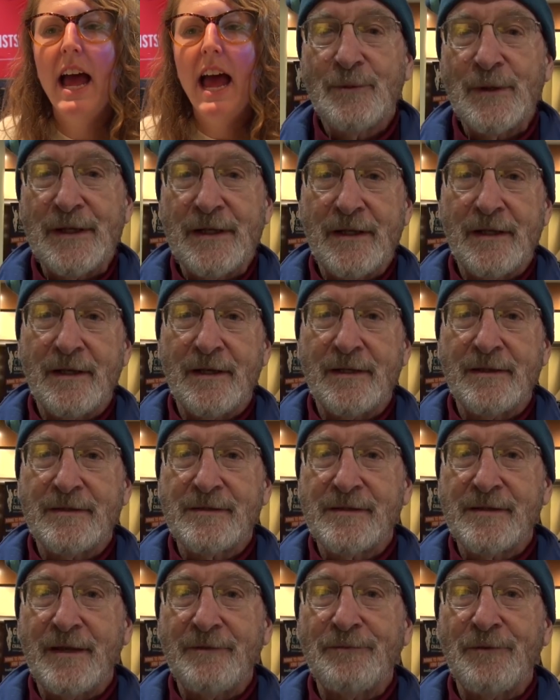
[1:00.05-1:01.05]
We did a
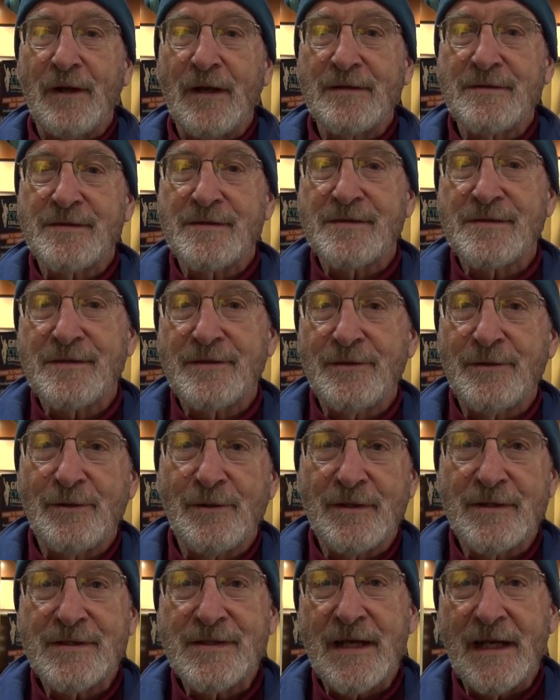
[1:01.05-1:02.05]
safe routes to
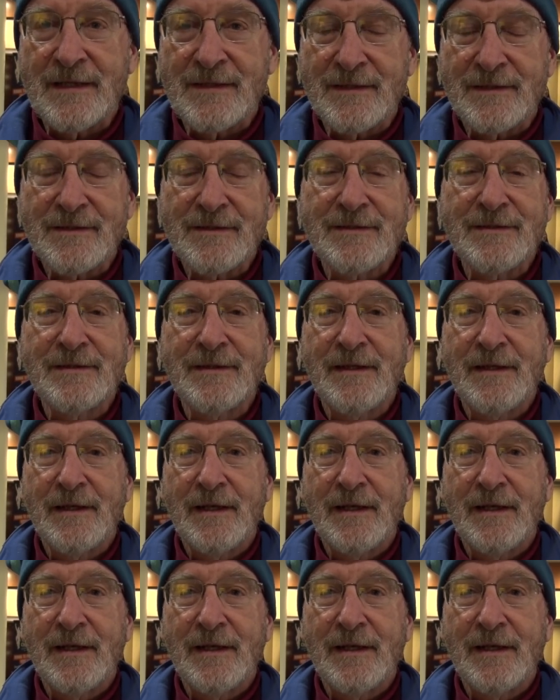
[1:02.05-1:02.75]
school in Texas.